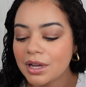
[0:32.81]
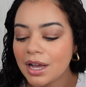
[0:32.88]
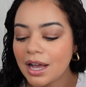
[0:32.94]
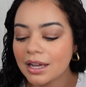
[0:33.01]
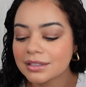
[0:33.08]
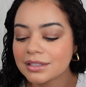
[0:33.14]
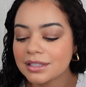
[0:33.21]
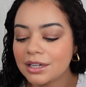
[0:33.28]

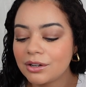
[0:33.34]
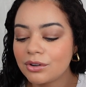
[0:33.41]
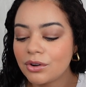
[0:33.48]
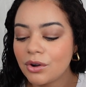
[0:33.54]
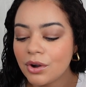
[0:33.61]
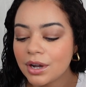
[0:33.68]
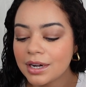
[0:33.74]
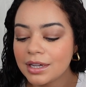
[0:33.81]
Cocktail
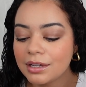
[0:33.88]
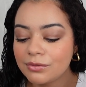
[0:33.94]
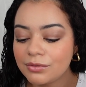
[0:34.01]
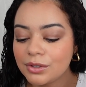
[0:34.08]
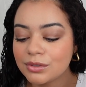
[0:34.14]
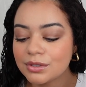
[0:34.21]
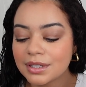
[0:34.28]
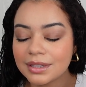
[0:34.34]
Coconut
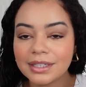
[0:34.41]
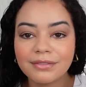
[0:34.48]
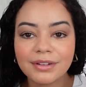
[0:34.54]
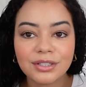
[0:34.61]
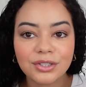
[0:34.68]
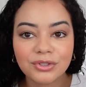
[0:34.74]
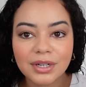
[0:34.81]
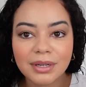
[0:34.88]
Infused
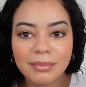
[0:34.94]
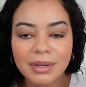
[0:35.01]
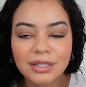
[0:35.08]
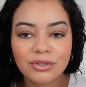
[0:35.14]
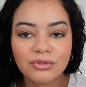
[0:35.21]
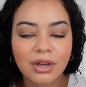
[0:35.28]
Leave-In Treatment.